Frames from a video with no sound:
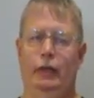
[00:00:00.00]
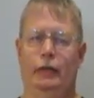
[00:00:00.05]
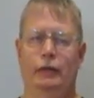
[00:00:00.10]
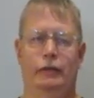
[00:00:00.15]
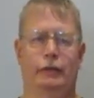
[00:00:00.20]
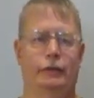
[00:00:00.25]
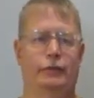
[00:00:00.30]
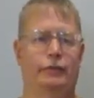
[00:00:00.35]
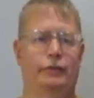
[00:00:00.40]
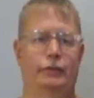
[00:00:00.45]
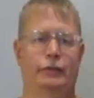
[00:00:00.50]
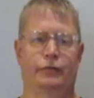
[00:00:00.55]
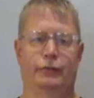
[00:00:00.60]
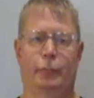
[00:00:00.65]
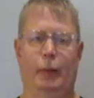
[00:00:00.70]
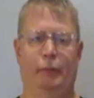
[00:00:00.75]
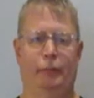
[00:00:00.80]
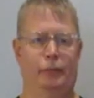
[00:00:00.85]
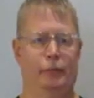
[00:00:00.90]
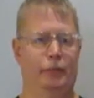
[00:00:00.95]
This is
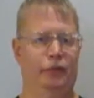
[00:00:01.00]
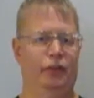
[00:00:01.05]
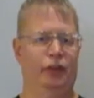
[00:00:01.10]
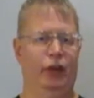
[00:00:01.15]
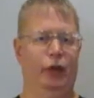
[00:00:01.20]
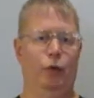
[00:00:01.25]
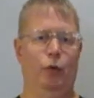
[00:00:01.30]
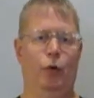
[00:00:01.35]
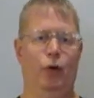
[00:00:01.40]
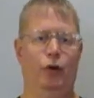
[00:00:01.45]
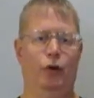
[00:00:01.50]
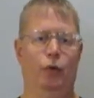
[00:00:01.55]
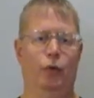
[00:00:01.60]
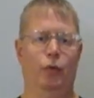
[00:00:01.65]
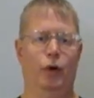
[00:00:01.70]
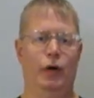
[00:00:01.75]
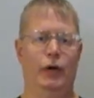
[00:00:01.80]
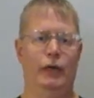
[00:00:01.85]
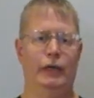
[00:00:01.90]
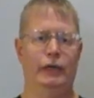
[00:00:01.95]
paper mache
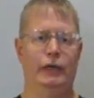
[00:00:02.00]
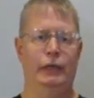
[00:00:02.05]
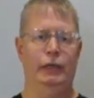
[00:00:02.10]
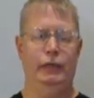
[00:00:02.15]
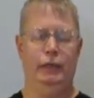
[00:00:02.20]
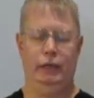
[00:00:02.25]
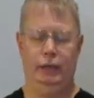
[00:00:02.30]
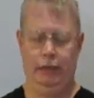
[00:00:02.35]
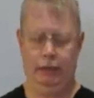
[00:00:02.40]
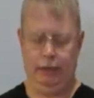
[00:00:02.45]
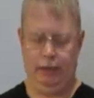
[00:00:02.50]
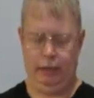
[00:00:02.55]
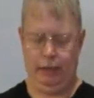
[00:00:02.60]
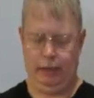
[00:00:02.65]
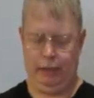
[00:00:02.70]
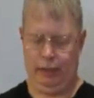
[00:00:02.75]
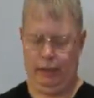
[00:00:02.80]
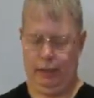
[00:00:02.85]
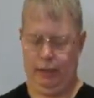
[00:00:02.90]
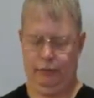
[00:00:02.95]
101
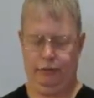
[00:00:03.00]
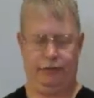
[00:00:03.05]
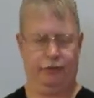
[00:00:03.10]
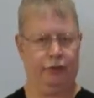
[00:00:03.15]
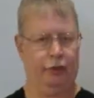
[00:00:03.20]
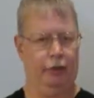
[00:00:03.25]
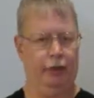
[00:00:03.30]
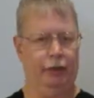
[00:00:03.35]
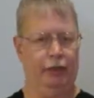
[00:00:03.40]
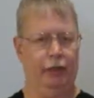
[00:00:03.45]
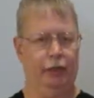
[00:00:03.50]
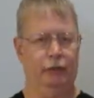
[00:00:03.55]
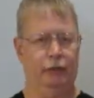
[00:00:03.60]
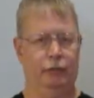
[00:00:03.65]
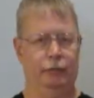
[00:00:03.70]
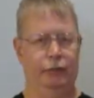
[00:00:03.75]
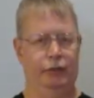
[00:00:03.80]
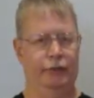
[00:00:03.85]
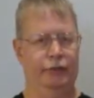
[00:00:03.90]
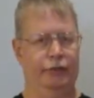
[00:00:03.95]
and starting out
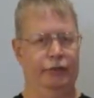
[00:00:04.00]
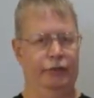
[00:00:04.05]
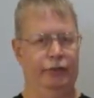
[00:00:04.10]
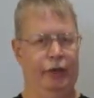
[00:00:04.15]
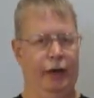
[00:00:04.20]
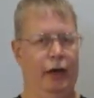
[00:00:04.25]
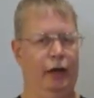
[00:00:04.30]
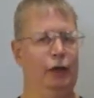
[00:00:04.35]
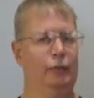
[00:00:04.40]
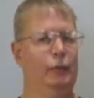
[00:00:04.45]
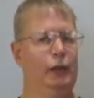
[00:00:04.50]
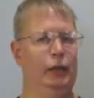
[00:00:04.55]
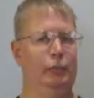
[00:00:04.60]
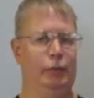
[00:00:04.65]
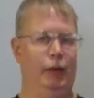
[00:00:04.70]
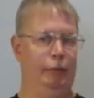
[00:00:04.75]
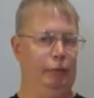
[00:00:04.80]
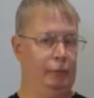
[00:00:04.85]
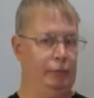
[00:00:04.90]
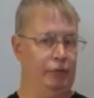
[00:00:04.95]
with how to make
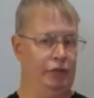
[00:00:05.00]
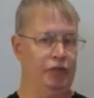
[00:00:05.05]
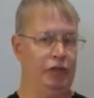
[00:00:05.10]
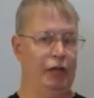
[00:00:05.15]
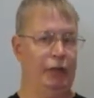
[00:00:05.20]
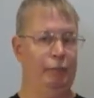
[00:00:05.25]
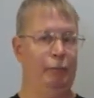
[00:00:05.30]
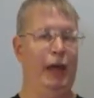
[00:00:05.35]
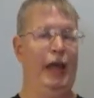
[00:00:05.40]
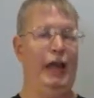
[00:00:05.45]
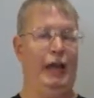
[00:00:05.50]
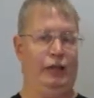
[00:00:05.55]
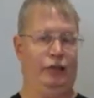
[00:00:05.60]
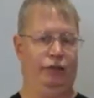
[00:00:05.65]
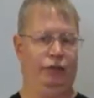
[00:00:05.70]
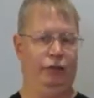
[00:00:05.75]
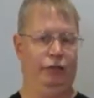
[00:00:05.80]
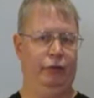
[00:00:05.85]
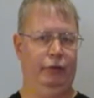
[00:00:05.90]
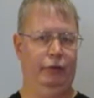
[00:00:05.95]
paper mache
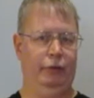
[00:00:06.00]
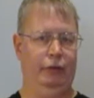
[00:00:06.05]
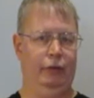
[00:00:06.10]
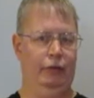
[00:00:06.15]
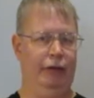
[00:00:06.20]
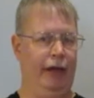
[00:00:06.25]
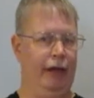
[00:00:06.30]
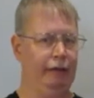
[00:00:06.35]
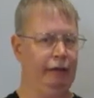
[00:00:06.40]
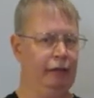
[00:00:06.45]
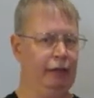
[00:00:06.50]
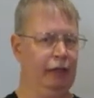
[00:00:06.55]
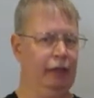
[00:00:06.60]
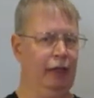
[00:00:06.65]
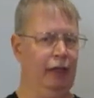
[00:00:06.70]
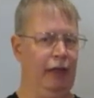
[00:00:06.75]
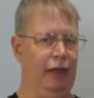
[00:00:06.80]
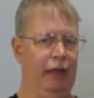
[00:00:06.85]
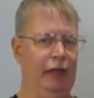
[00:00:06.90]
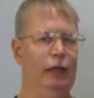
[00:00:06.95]
paste. Not the
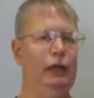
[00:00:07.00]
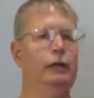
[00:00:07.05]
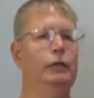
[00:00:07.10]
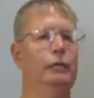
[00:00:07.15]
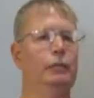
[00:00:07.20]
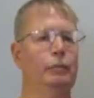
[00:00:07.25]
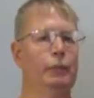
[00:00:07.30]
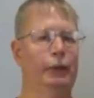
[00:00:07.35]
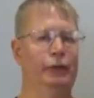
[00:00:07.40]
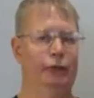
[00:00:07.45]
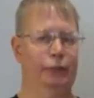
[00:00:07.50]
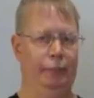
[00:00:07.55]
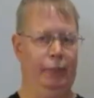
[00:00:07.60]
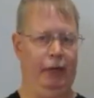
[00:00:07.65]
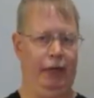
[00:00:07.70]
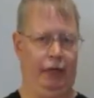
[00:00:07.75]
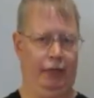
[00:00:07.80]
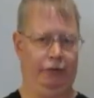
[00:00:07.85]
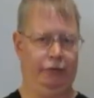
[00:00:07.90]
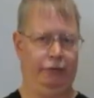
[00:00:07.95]
clay, but the
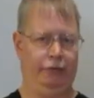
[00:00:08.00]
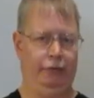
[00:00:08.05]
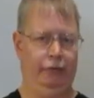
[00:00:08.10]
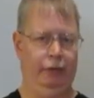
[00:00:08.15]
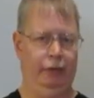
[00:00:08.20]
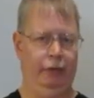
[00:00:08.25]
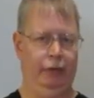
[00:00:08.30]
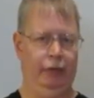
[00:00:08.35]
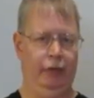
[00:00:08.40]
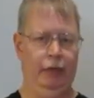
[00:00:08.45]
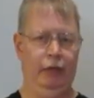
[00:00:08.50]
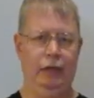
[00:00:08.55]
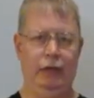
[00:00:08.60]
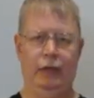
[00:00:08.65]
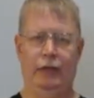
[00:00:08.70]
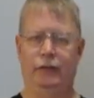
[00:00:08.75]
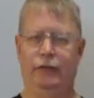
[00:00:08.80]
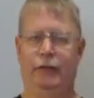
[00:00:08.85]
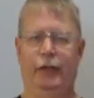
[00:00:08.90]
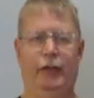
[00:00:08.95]
paste.
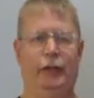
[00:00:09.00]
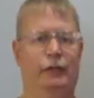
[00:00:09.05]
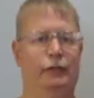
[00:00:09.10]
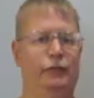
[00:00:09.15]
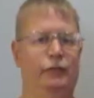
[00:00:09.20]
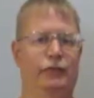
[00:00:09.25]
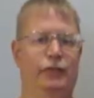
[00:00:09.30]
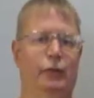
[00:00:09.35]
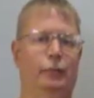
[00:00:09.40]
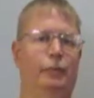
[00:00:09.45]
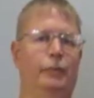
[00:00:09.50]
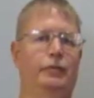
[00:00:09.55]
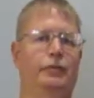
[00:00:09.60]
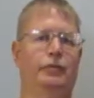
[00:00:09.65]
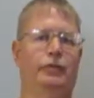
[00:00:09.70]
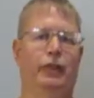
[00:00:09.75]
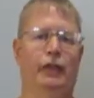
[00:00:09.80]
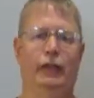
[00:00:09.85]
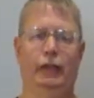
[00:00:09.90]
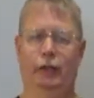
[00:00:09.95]
It's like the
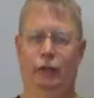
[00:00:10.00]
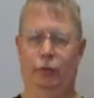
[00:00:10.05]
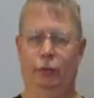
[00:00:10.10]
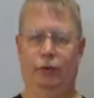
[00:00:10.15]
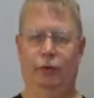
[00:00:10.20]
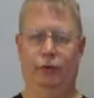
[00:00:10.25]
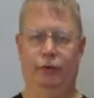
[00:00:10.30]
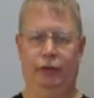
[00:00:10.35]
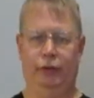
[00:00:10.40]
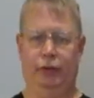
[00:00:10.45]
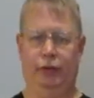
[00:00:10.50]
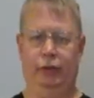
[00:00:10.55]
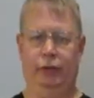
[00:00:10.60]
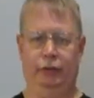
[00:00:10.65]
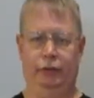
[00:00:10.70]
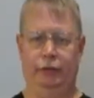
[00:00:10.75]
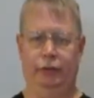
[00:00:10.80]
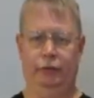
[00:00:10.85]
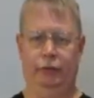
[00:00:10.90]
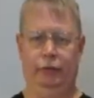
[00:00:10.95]
simplest thing in the world you're going
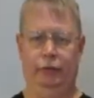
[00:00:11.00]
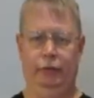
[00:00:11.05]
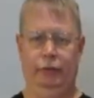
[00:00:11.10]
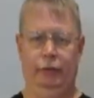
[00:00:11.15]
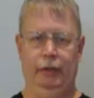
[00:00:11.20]
to do.